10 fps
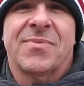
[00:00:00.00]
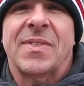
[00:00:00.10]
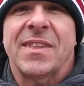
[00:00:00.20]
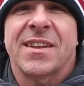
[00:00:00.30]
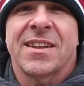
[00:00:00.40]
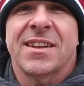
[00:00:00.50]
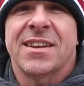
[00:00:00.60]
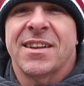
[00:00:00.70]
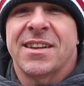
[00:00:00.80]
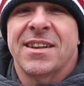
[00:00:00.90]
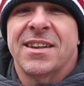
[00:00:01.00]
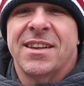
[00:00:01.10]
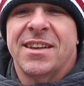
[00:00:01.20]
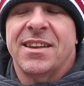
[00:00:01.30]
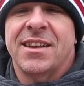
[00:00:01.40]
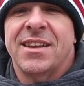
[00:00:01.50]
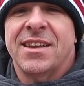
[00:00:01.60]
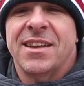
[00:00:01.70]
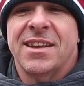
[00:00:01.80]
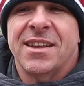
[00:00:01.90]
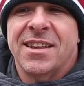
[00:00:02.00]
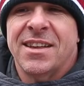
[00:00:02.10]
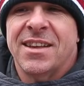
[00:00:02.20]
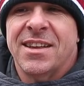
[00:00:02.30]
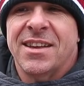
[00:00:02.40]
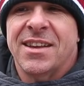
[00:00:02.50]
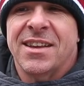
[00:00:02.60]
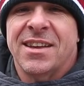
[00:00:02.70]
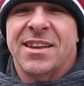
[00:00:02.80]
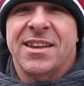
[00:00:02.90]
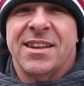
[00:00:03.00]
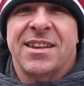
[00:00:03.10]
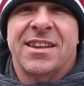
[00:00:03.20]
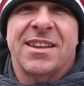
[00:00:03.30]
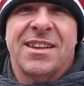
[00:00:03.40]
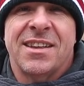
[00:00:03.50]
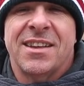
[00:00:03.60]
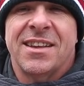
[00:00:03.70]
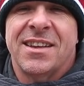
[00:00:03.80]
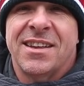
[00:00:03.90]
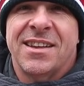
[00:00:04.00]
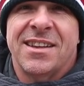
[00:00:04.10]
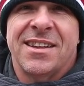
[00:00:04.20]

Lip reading: (silent)